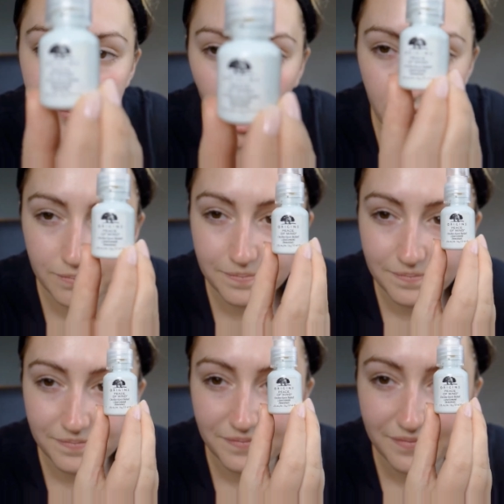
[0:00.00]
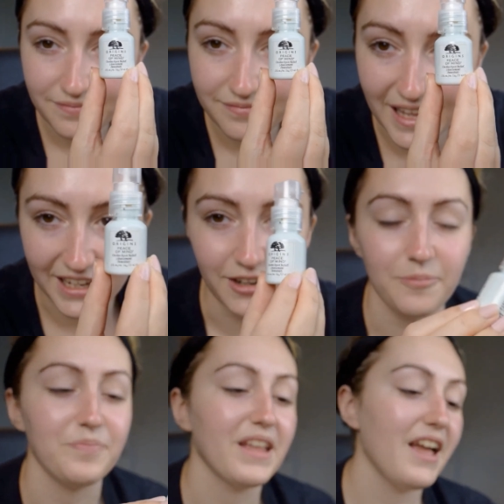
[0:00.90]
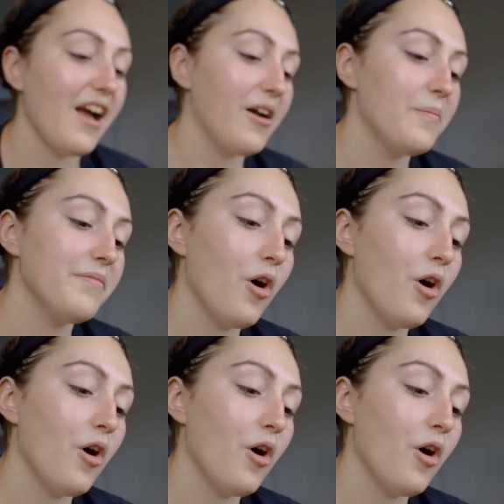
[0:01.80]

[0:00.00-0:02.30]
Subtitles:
No? There you go.